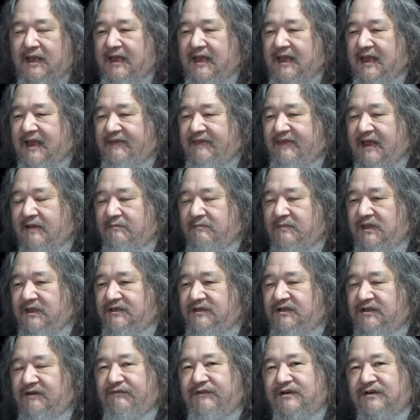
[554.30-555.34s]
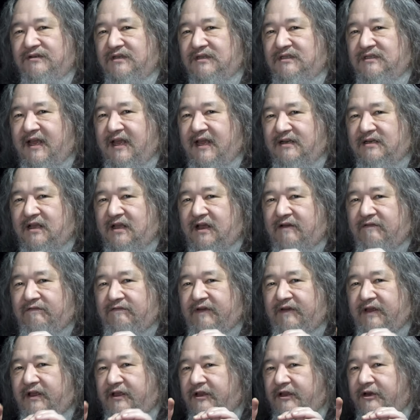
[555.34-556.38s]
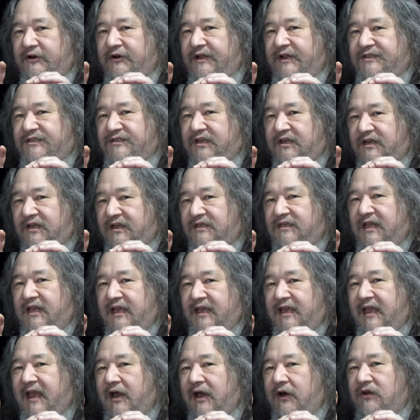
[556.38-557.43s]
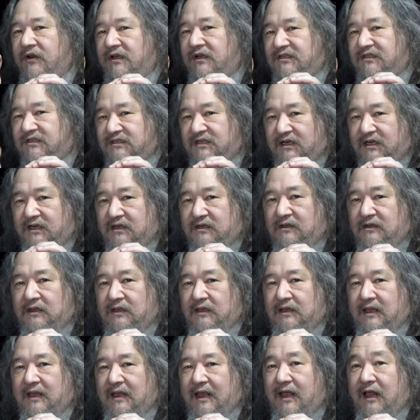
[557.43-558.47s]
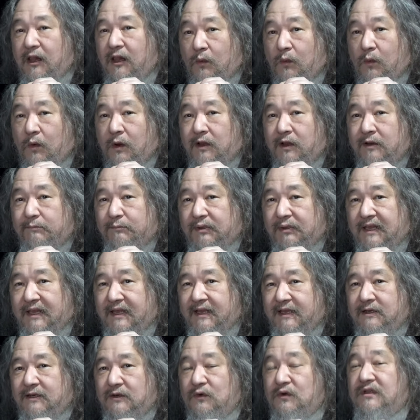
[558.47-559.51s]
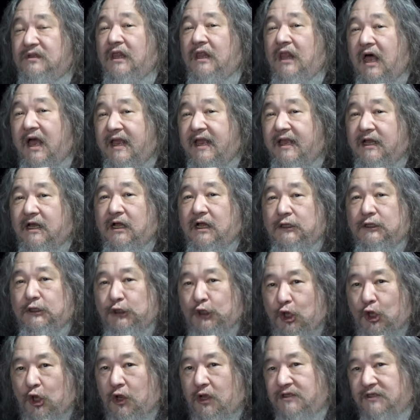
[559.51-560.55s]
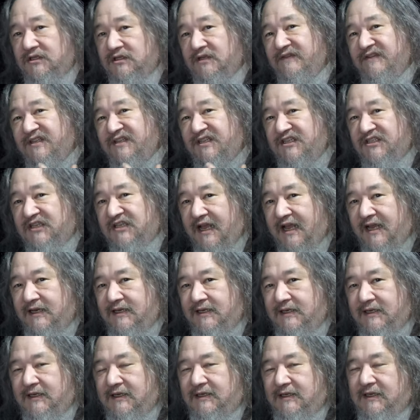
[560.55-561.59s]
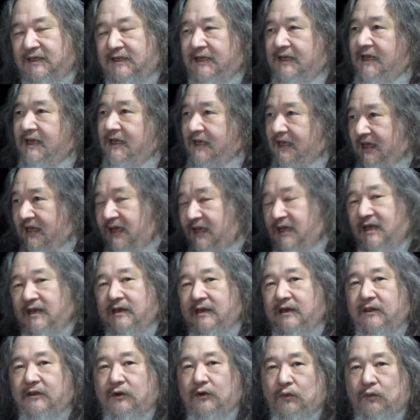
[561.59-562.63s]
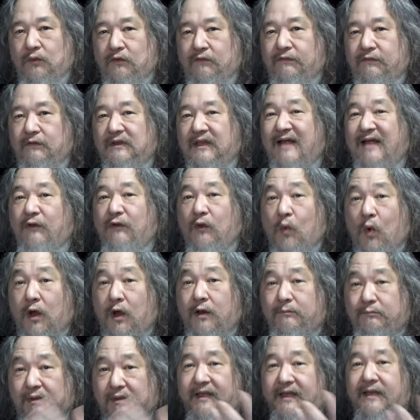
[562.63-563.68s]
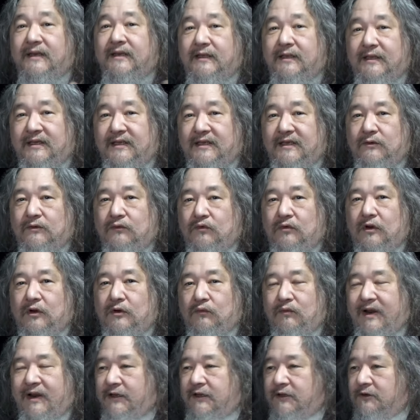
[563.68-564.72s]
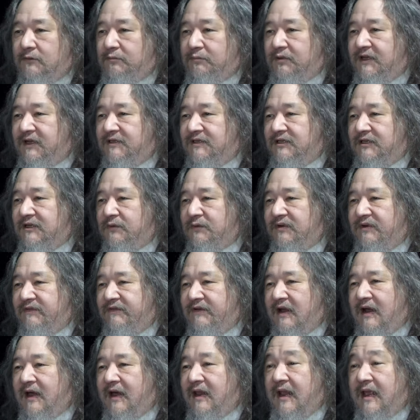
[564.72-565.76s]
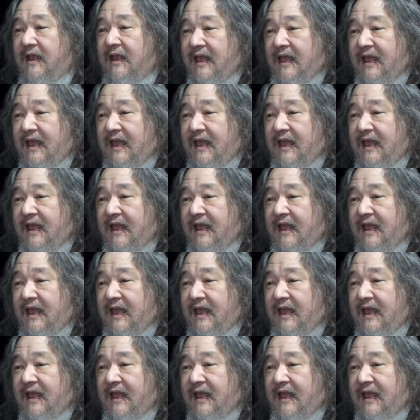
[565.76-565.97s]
And that means if there's a tecton failure, it's going to take out a single L1 plate, like a loss of a site in the level one plate, in the regular plates that we've got.